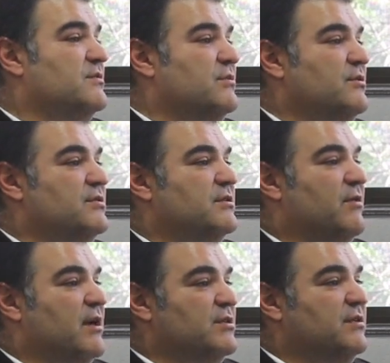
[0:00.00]
we use it to
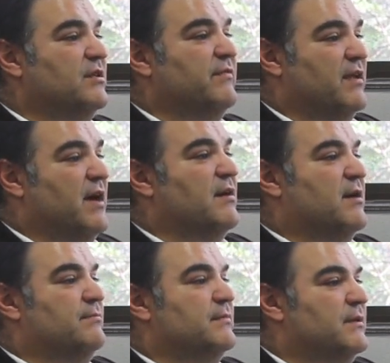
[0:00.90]
actually deliver the
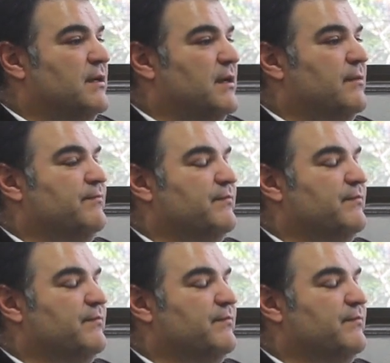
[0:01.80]
outcome. Yep.